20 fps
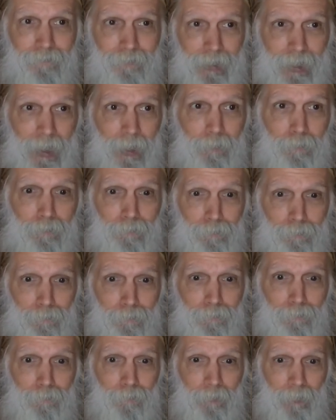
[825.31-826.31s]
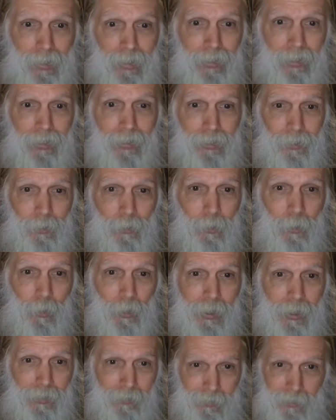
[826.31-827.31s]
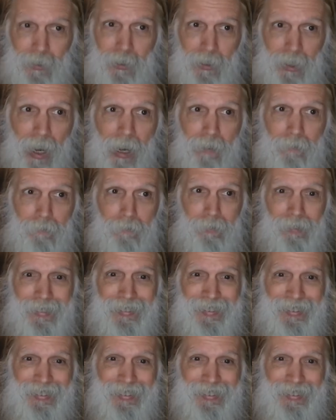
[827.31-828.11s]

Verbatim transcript: Yep. You're, you're safe.